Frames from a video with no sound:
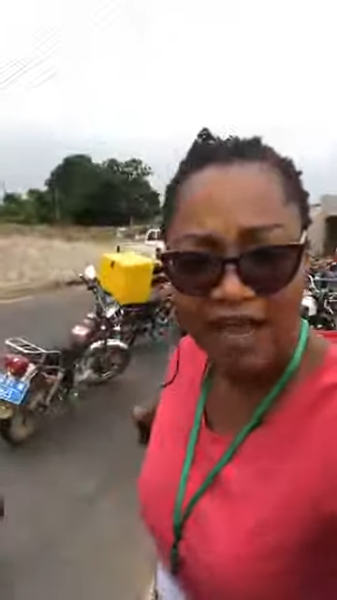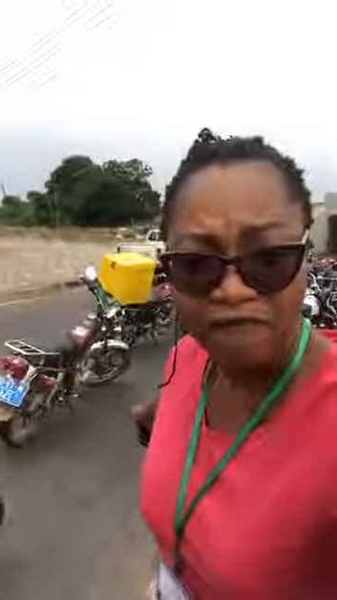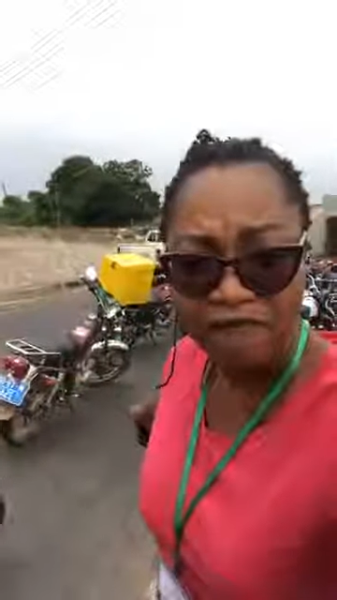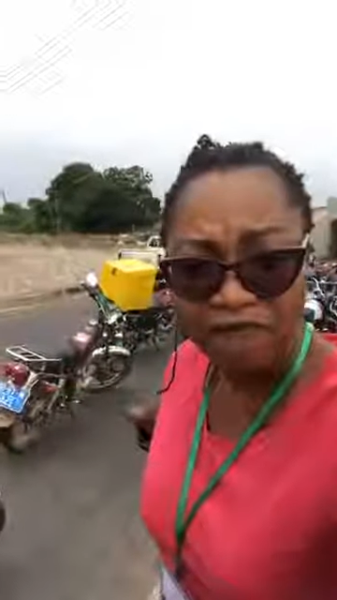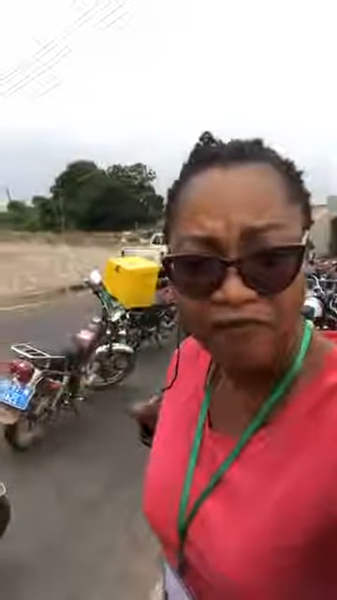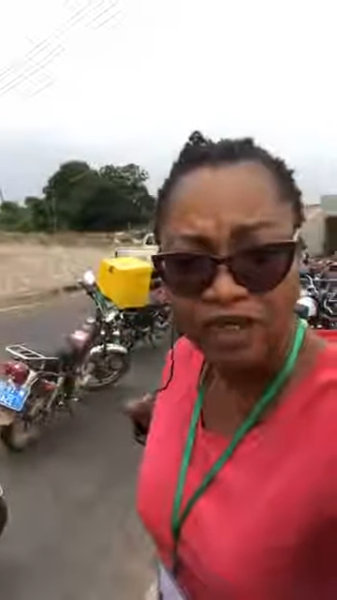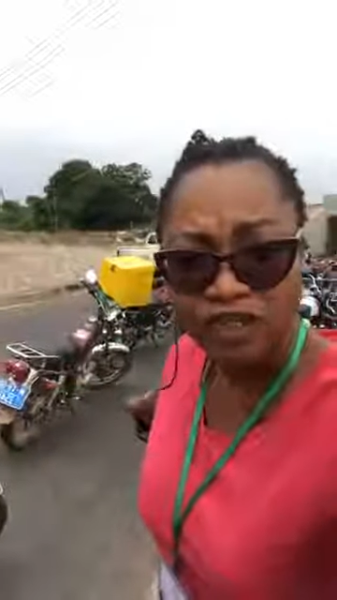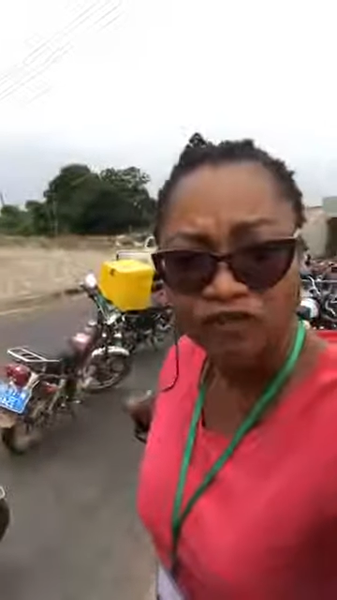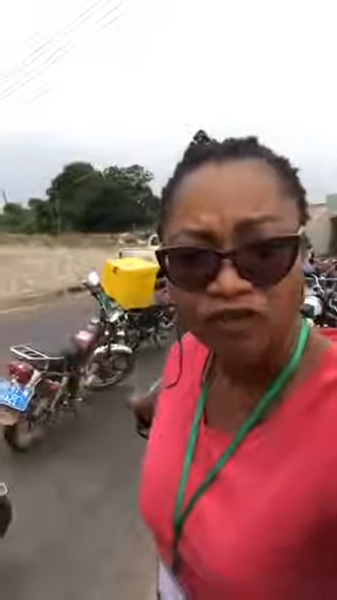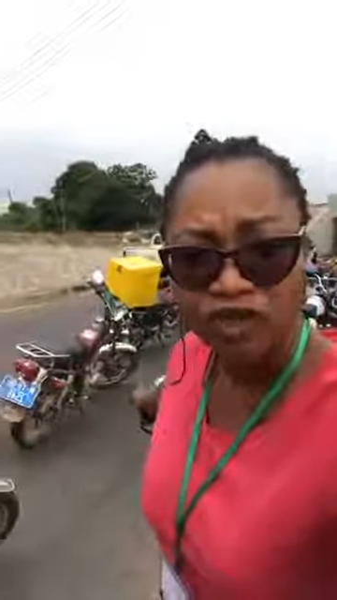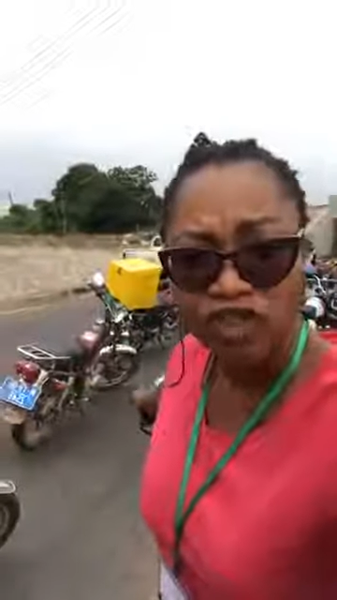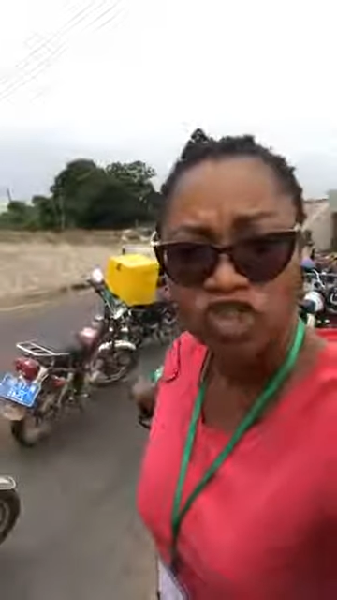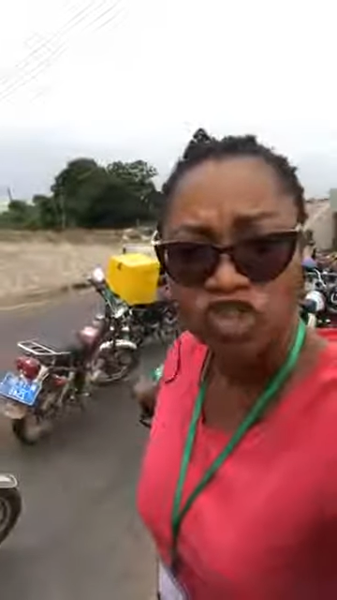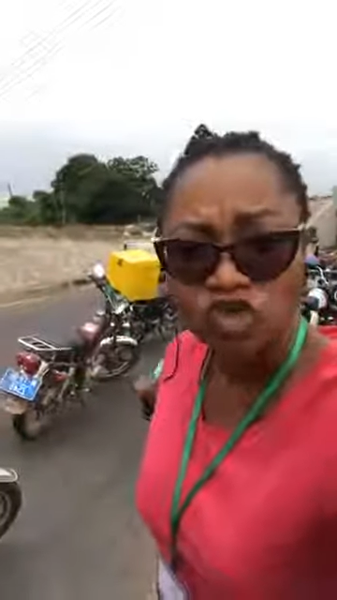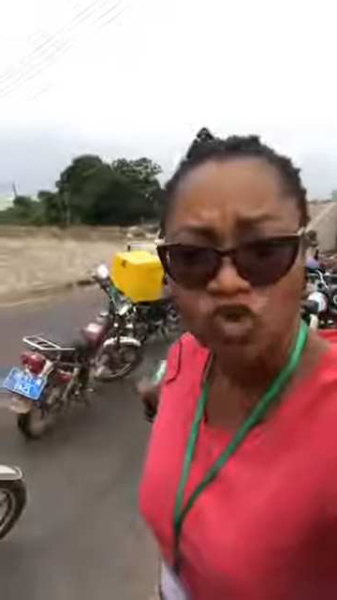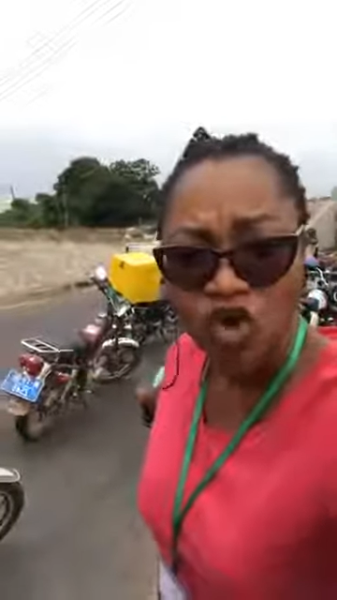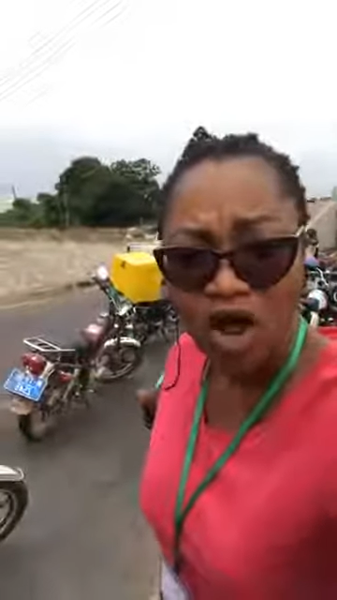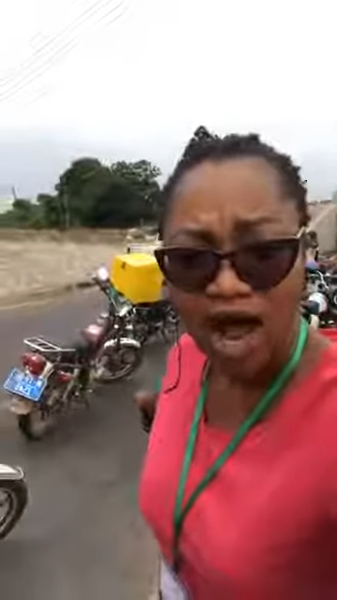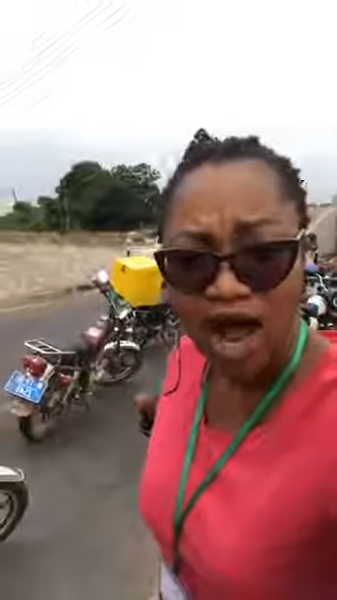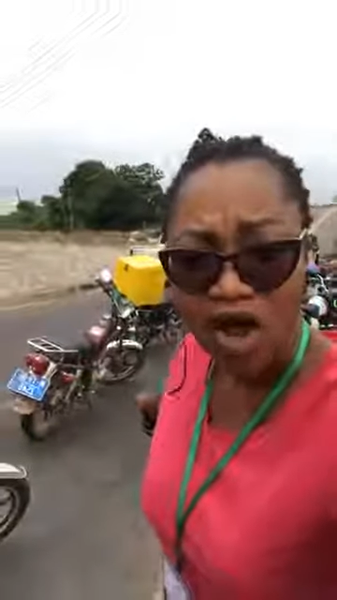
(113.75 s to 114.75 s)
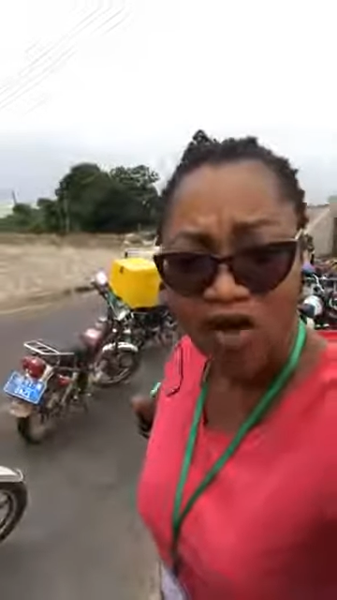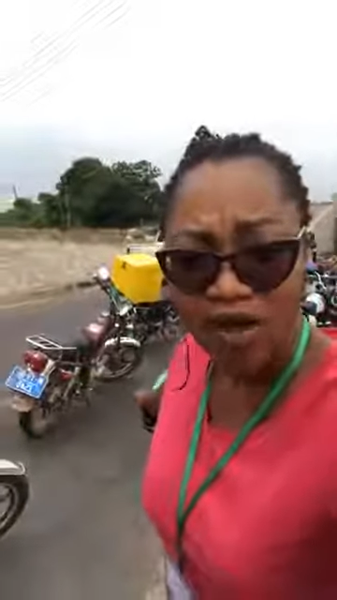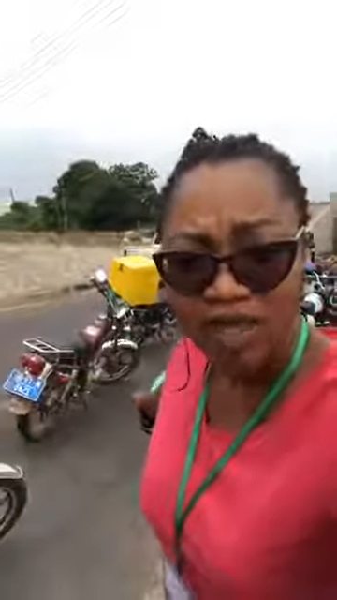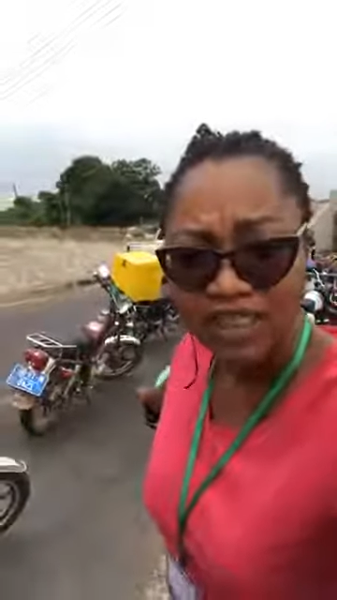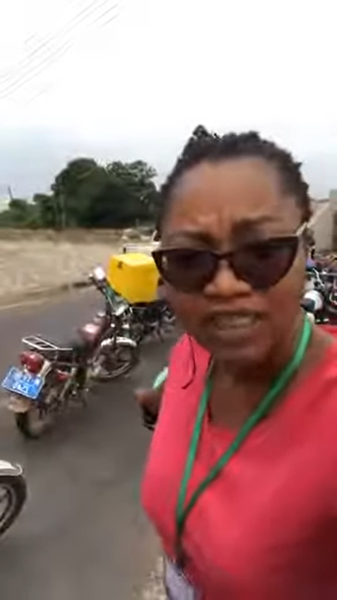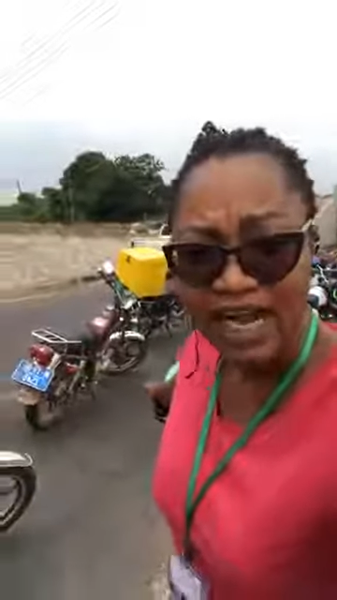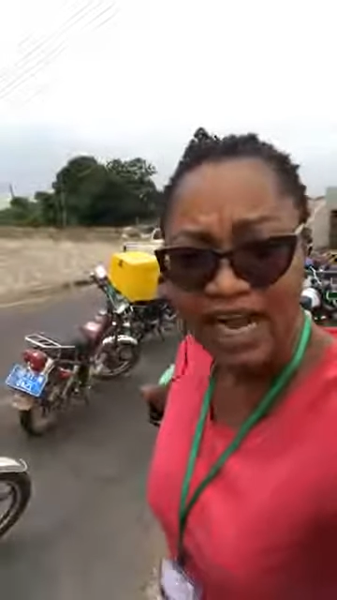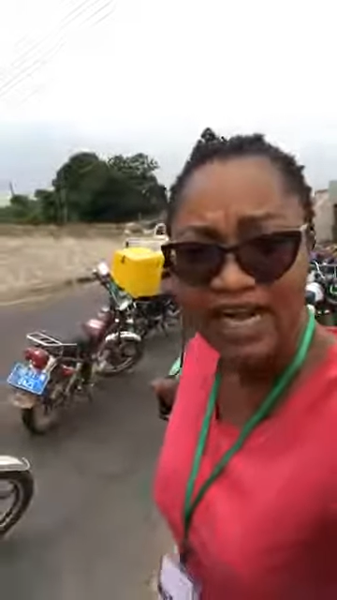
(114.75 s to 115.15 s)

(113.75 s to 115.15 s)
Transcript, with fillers: and fish for two hours,